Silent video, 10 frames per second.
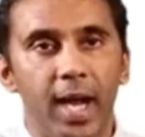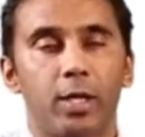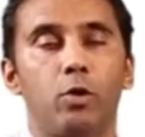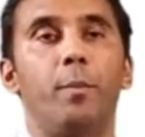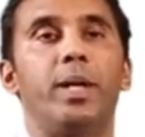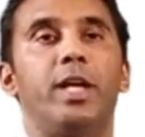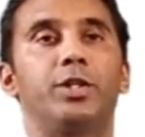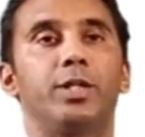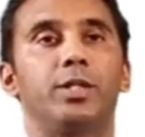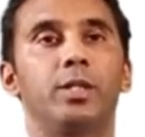
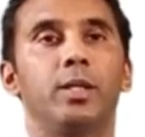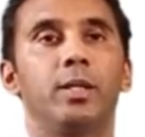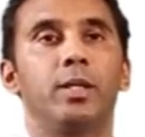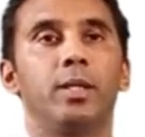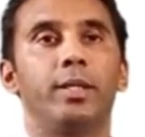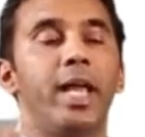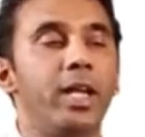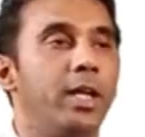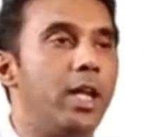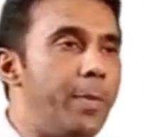combinations. They
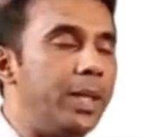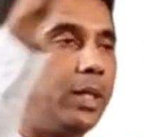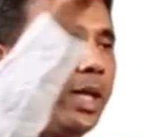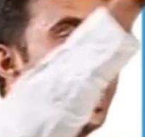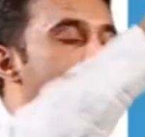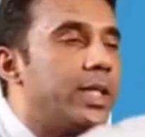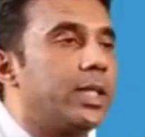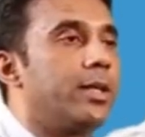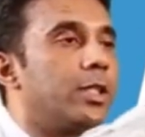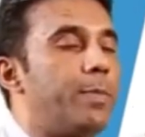inhibit the
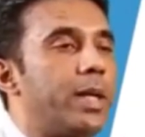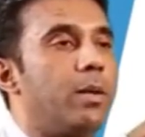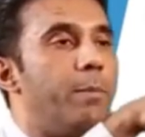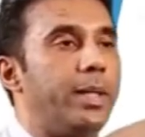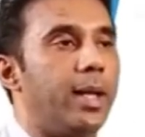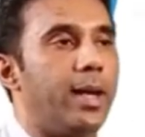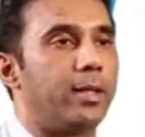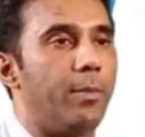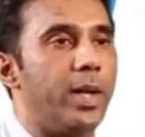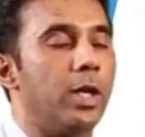extended spectrum
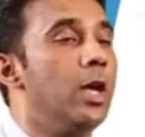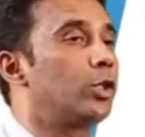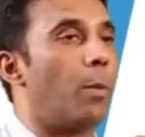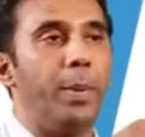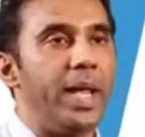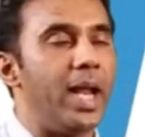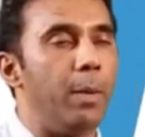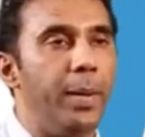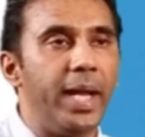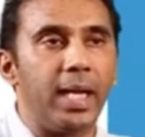beta-lactamase. So
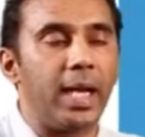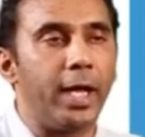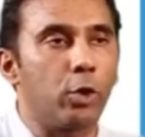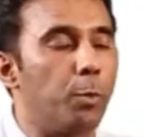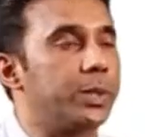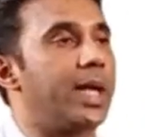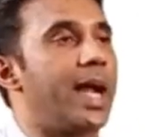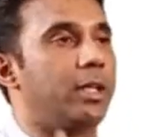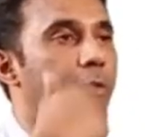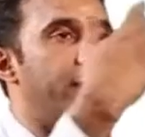BLBLI groups are
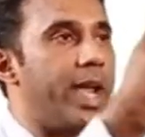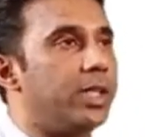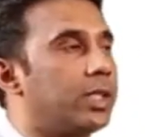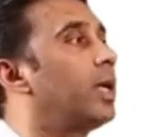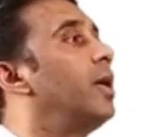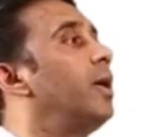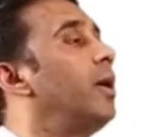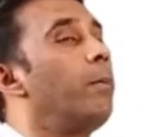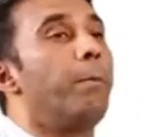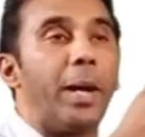active against
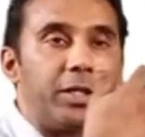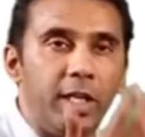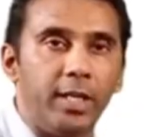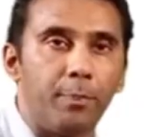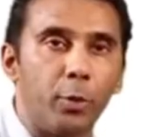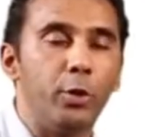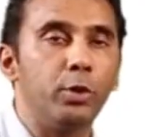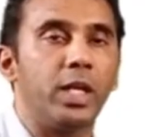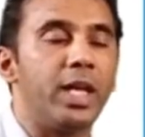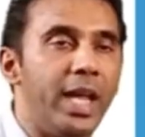bacteria
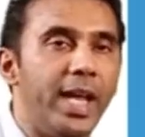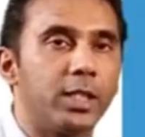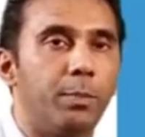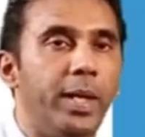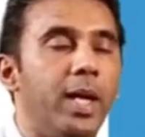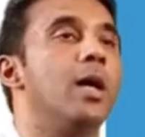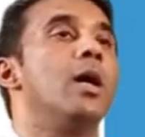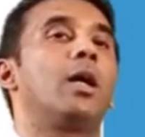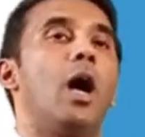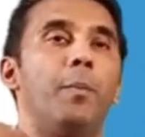producing ESBL,
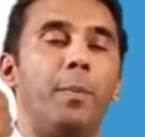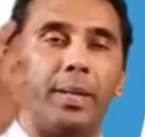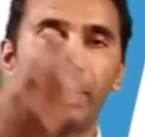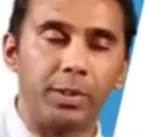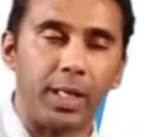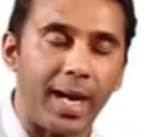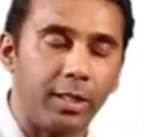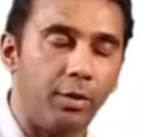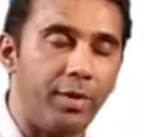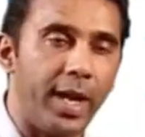carbapenems are
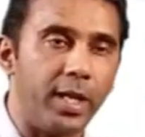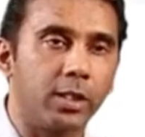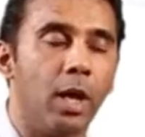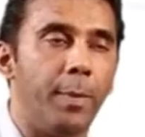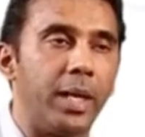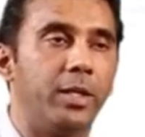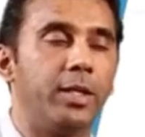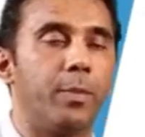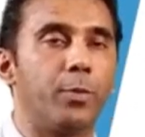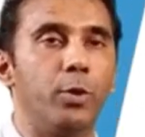active against
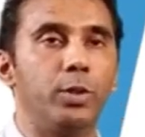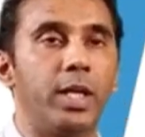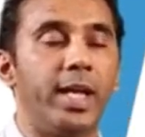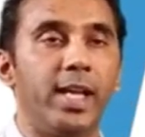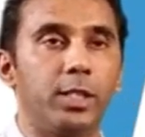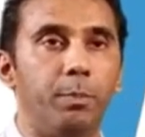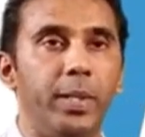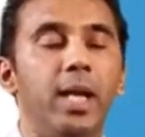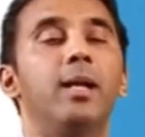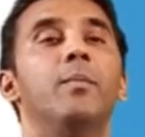bacteria producing
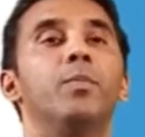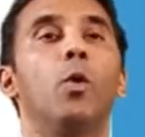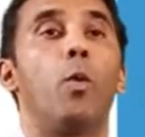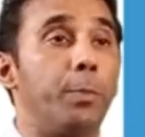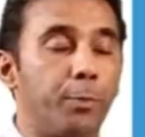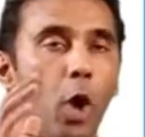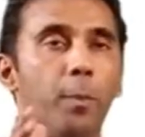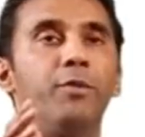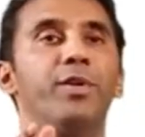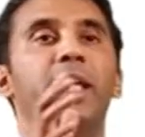ESBL. One
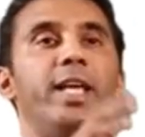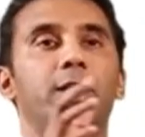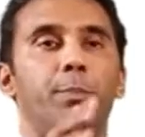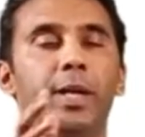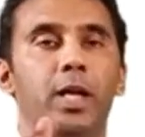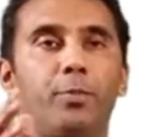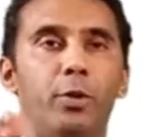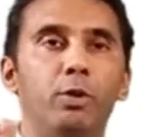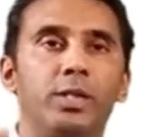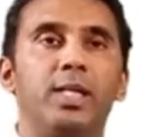problem with ESBL
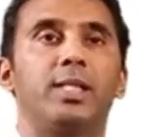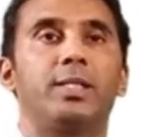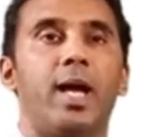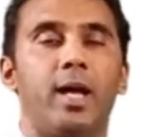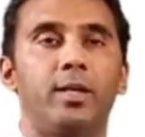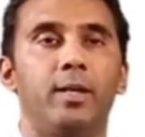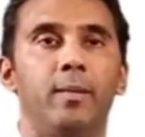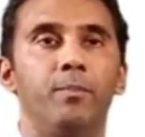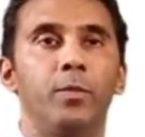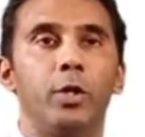producers is that
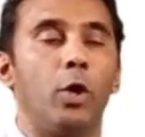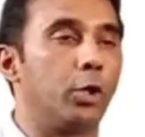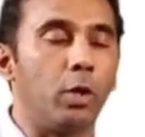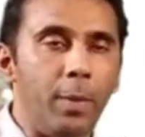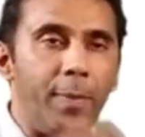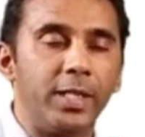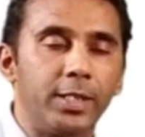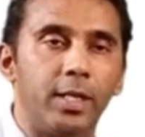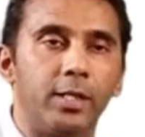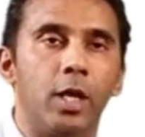not only
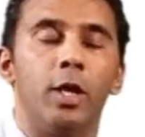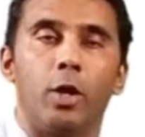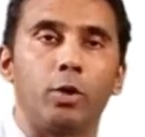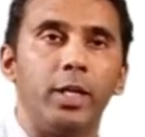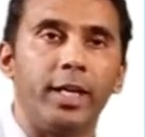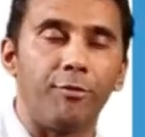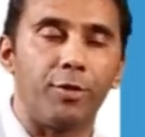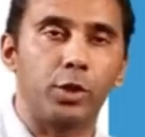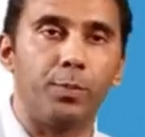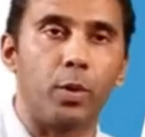penicillins, not only
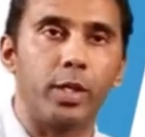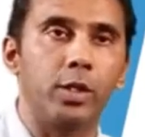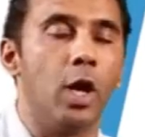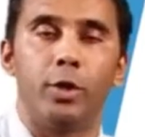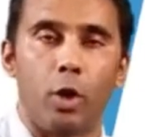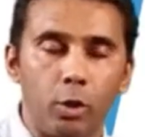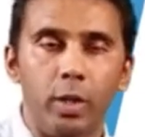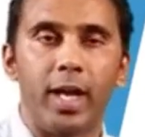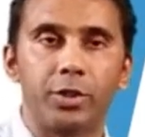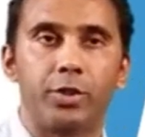cephalosporins, not only
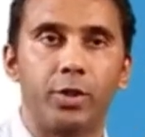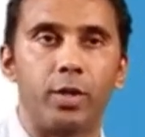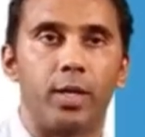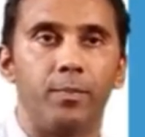astriona,